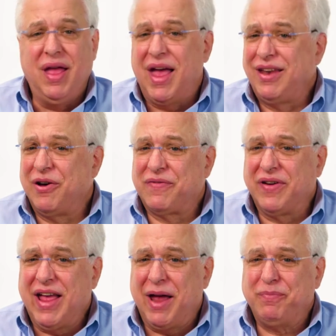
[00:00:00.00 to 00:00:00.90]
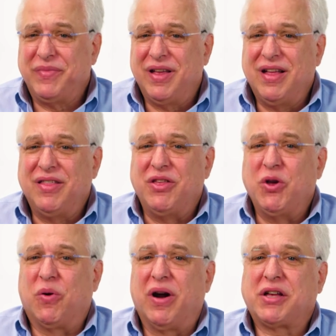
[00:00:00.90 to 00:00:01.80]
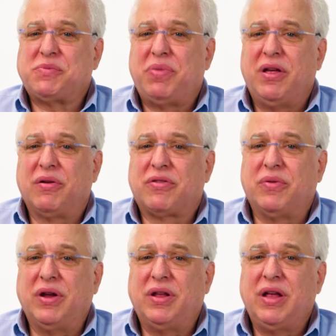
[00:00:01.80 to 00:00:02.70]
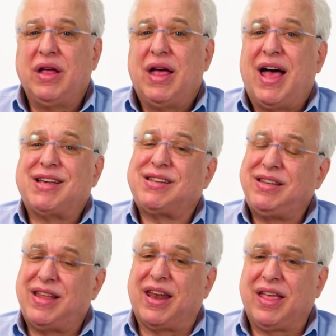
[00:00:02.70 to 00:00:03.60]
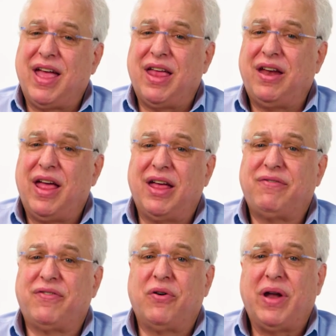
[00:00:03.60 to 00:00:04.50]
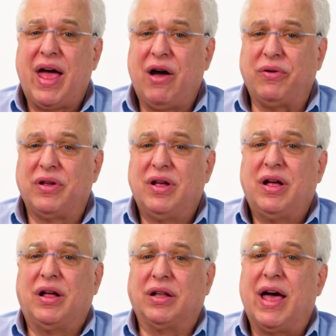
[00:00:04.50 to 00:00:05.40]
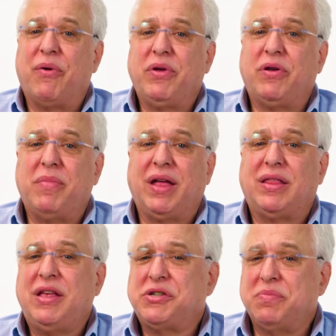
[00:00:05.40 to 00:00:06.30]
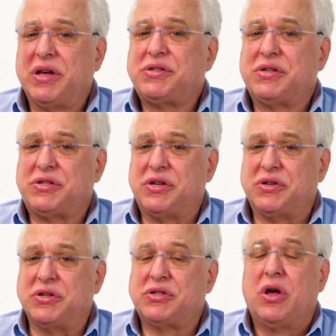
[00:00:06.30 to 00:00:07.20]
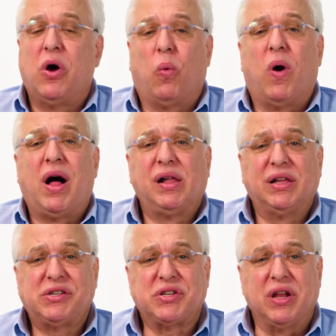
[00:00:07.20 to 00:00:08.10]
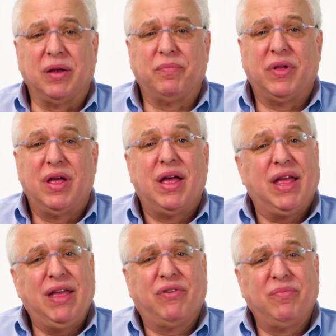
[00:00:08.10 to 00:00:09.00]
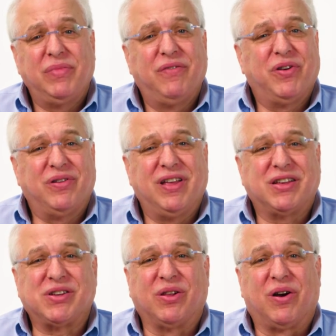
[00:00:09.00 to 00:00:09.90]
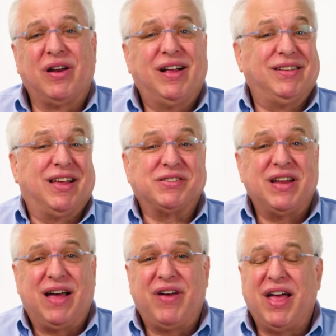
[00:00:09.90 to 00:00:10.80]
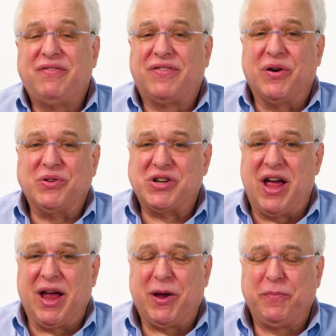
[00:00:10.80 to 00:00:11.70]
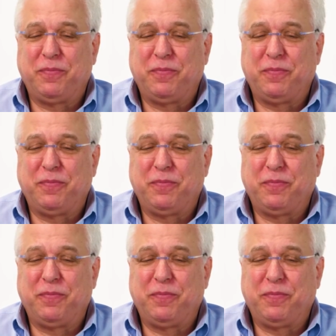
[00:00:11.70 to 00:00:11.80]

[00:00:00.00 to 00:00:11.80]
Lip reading: And don't forget, the URX-P03D has a dedicated headphone out, allowing you to make these mix decisions while listening, even if your DSLR doesn't have a headphone jack.